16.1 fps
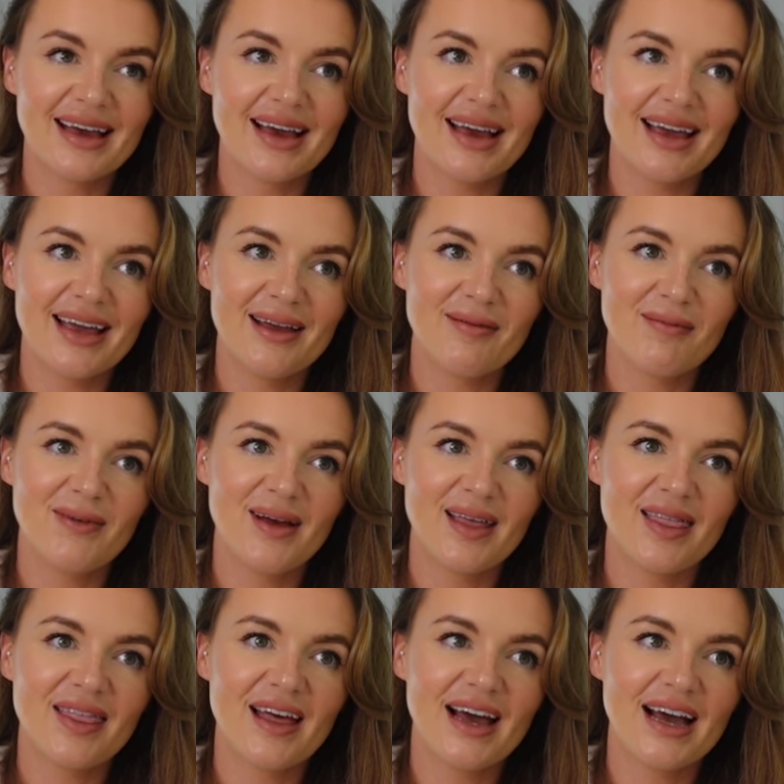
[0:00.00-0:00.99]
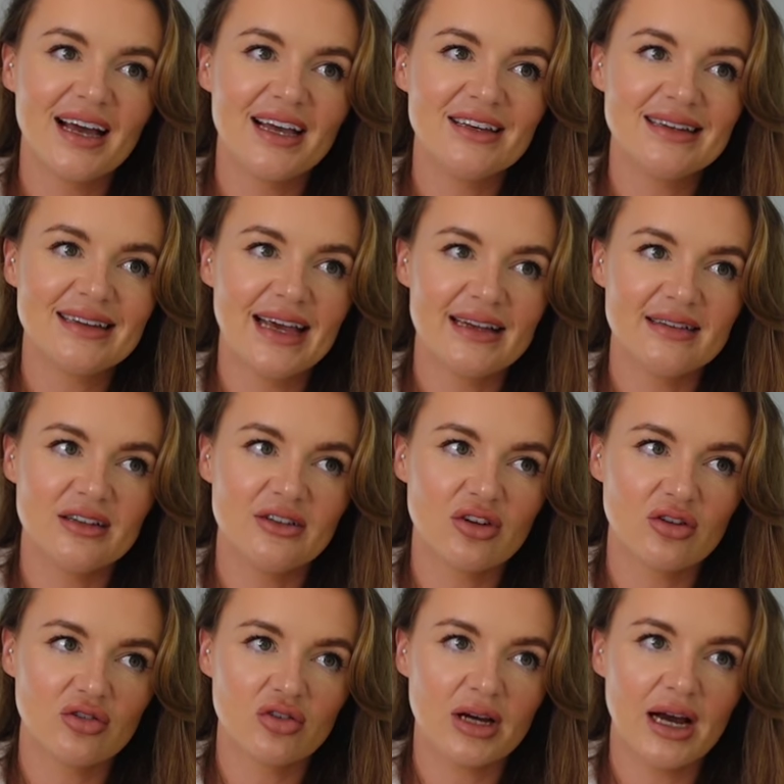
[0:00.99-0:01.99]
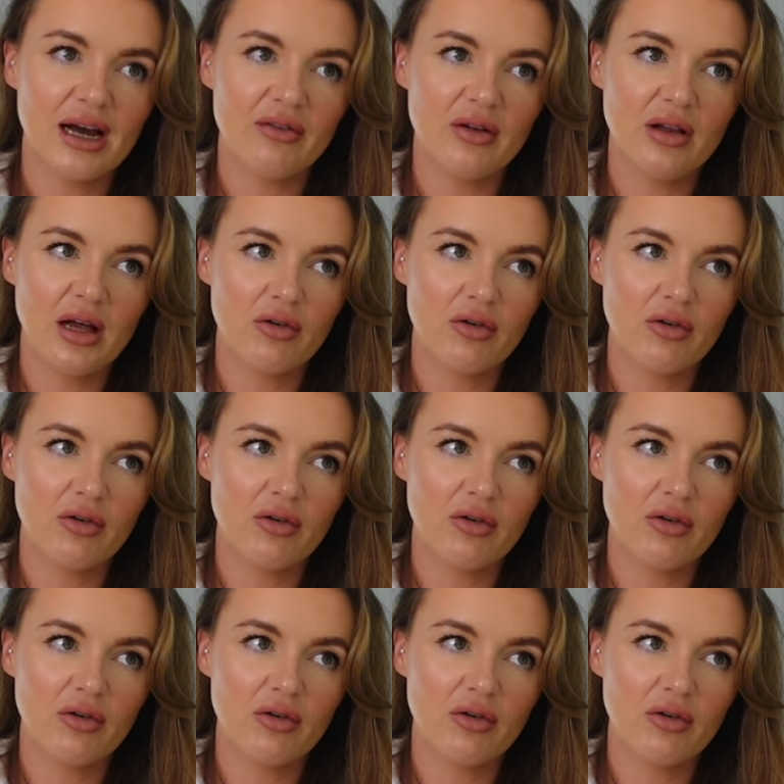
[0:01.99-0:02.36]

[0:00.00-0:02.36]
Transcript: um, that you tend to just travel